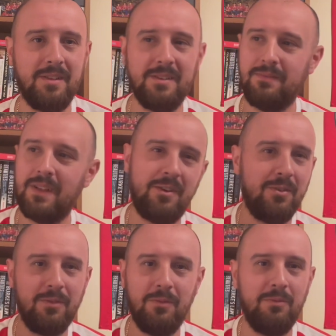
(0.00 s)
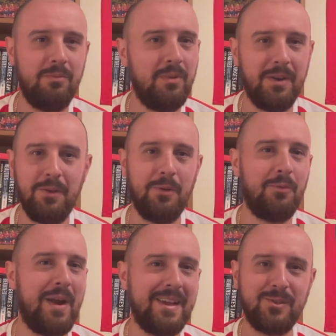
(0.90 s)
I don't know where you would
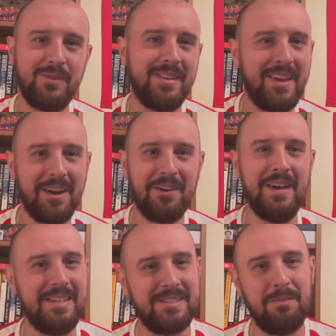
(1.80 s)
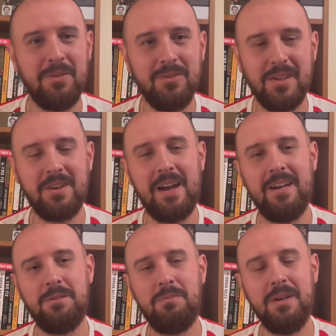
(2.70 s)
rank Zoltan Gera and some of those other
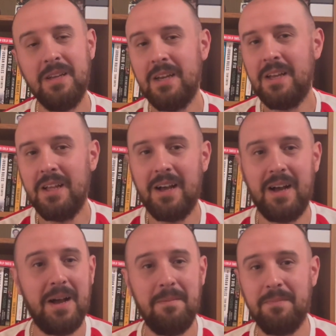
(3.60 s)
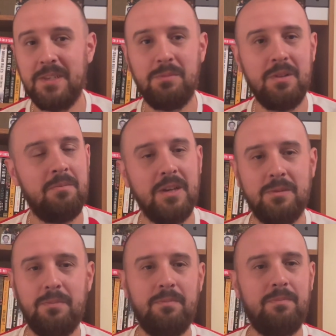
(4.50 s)
guys, but he's been the
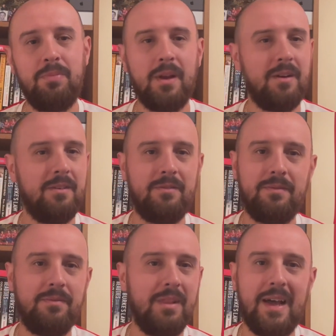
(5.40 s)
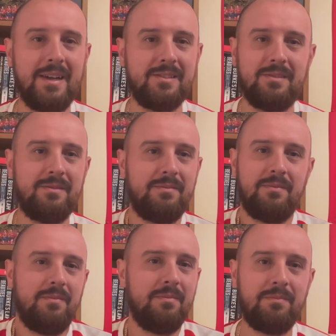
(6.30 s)
best player the last
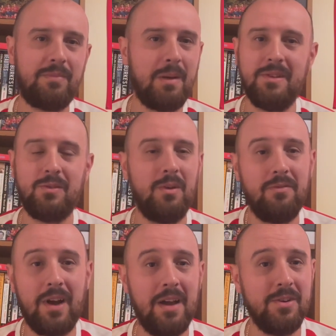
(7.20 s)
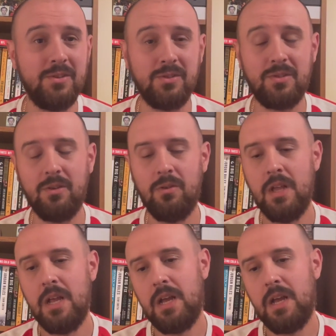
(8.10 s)
probably 25 years or so.